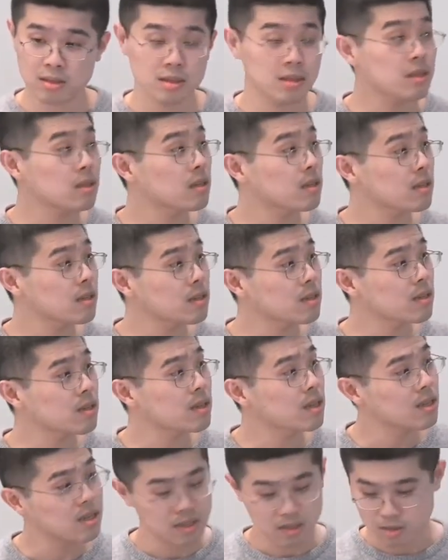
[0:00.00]
Okay?
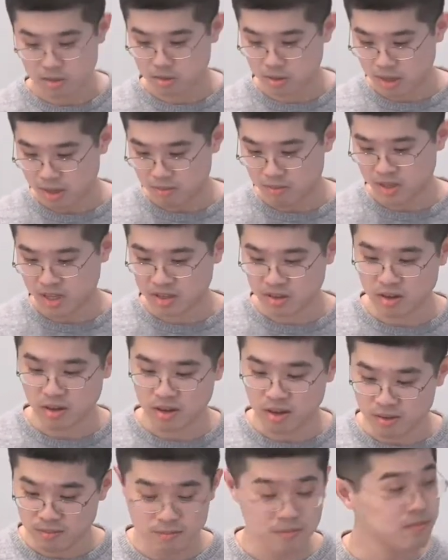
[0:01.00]
So you can pick
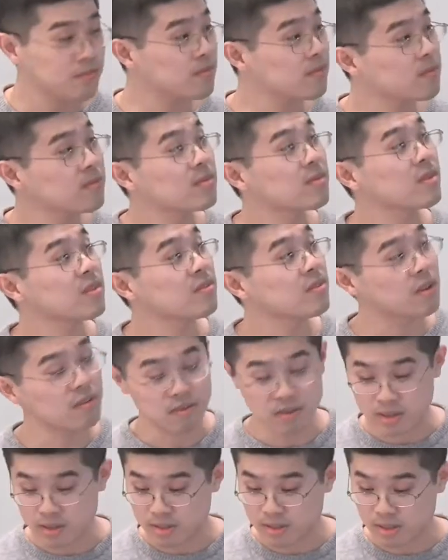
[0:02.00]
your
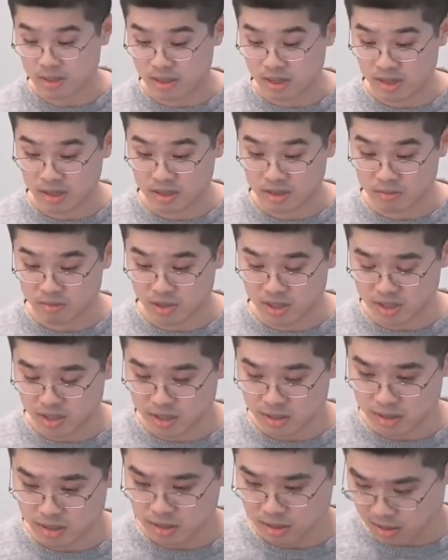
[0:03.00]
favorite uh,
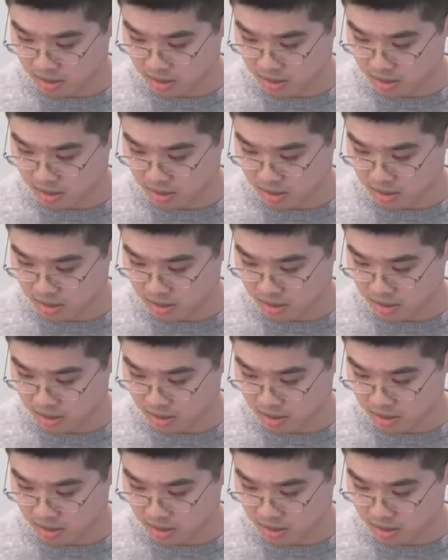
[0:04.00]
interpretation.